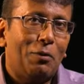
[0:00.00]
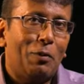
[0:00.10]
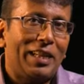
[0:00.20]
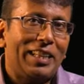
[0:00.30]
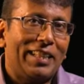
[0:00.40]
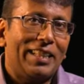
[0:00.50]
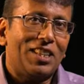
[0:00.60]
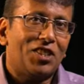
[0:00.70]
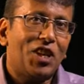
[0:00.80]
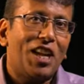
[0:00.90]
when in
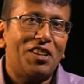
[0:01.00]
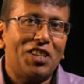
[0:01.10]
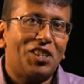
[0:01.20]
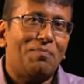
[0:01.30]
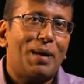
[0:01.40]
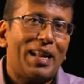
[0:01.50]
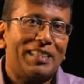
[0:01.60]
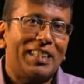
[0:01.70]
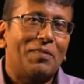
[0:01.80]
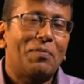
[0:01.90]
that childish
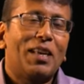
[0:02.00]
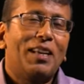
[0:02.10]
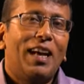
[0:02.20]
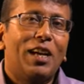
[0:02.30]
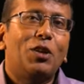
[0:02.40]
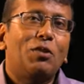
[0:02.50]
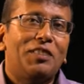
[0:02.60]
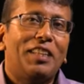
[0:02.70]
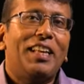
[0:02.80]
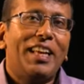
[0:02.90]
banter, I could have
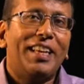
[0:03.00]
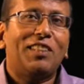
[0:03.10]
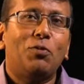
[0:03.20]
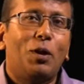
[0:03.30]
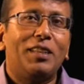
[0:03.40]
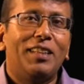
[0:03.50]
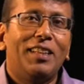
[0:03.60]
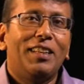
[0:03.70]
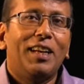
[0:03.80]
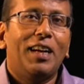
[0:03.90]
said, hey, guess what?
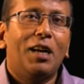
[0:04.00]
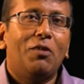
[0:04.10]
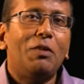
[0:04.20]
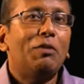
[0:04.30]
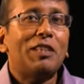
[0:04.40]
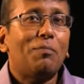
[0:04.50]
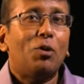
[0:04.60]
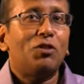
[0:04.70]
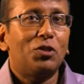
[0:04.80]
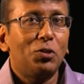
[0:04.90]
We were
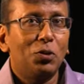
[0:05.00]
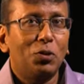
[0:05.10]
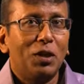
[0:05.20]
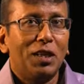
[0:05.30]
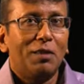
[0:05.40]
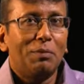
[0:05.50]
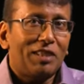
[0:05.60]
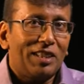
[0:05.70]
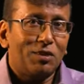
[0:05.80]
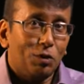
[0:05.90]
sepoys too,
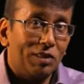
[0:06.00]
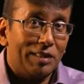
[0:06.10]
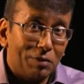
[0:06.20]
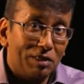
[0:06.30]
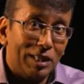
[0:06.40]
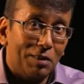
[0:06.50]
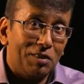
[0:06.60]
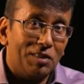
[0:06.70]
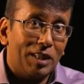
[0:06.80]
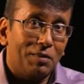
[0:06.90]
besides also civil
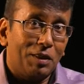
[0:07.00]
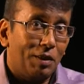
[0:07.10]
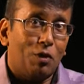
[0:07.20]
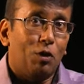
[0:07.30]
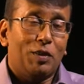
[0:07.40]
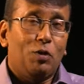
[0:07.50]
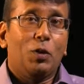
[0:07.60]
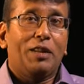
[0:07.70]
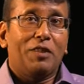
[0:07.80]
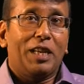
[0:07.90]
servants. And of course, who
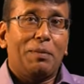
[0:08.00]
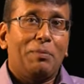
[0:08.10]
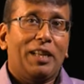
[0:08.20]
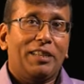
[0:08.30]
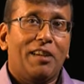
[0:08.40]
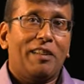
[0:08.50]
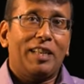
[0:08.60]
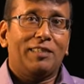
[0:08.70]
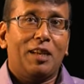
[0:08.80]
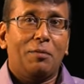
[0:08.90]
can forget people like
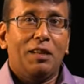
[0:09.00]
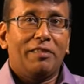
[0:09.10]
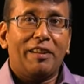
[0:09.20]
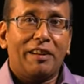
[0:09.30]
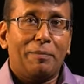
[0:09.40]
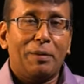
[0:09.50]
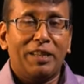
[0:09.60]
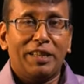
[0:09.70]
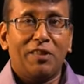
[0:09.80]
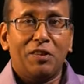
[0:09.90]
Narayana
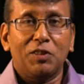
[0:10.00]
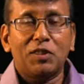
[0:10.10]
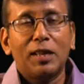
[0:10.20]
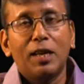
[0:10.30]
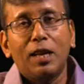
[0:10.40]
Pillai and others